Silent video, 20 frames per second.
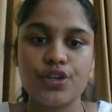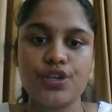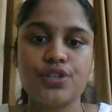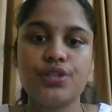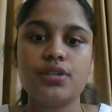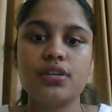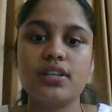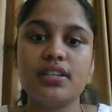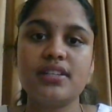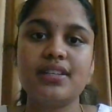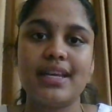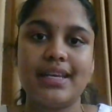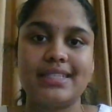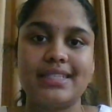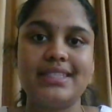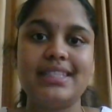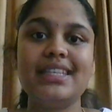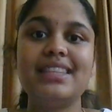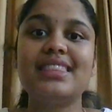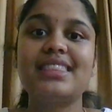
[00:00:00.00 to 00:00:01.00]
to address
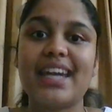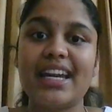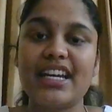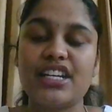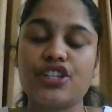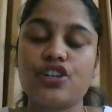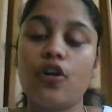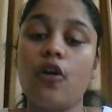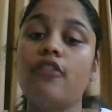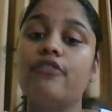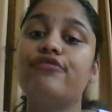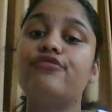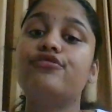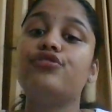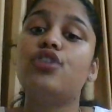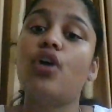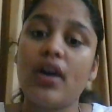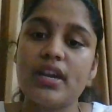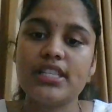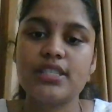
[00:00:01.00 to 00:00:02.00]
the threat of
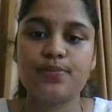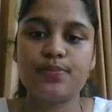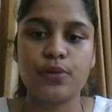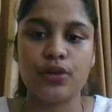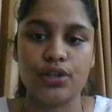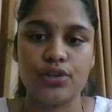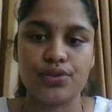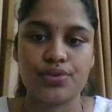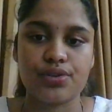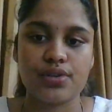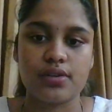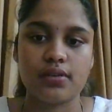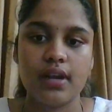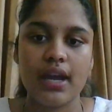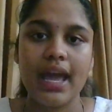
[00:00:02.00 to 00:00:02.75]
noise pollution.